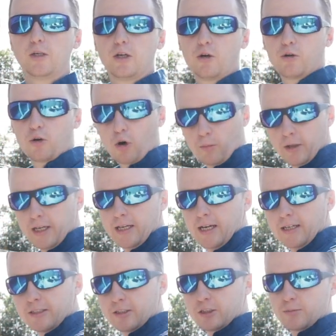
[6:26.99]
We don't normally
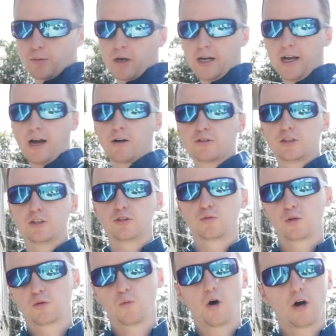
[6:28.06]
get to spray
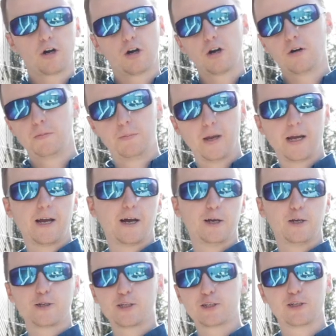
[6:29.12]
houses with water
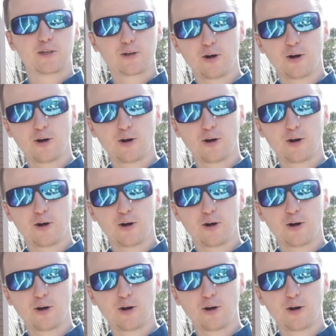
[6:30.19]
because it's